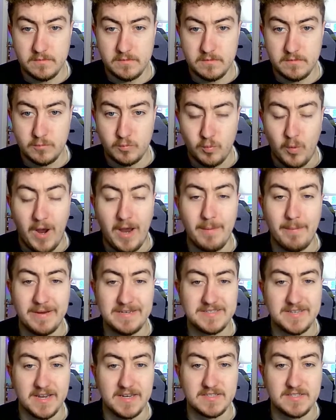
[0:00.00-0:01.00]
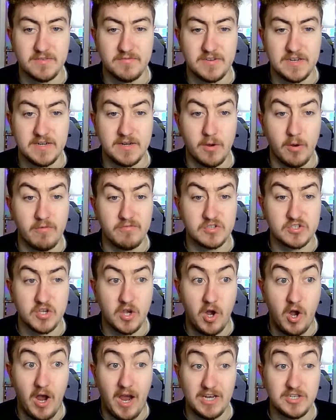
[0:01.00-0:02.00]
Why am I saying Savinho over
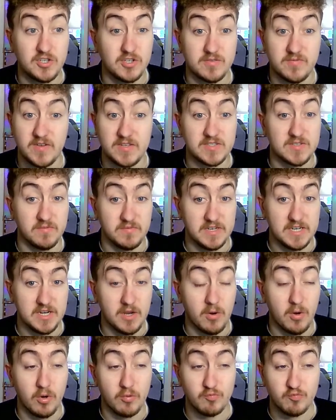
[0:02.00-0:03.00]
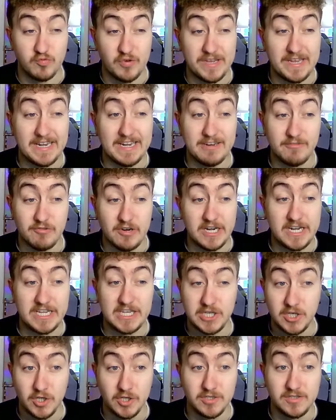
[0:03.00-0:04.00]
Saar? I just think Savinho looked really, really
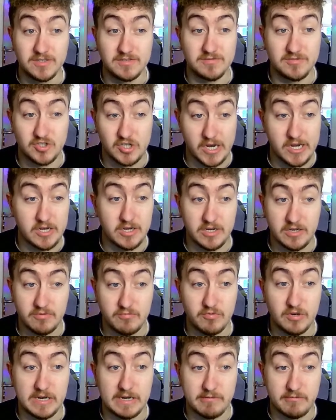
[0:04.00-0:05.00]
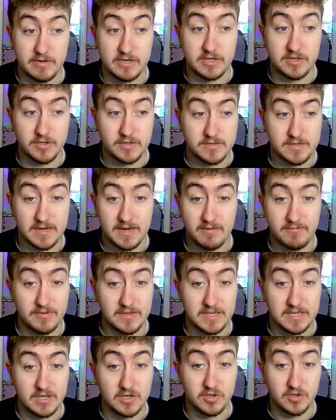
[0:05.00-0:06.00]
good. Genuinely really, really good. And I
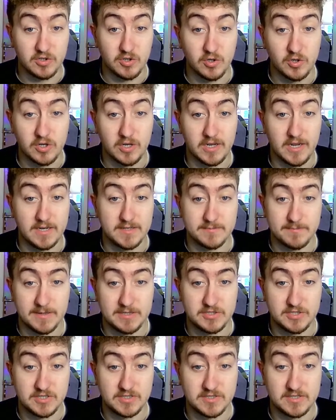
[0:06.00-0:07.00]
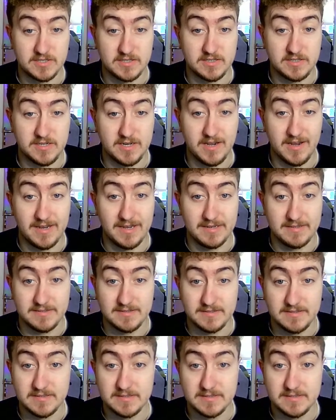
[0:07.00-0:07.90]
think he could cook against Manchester United.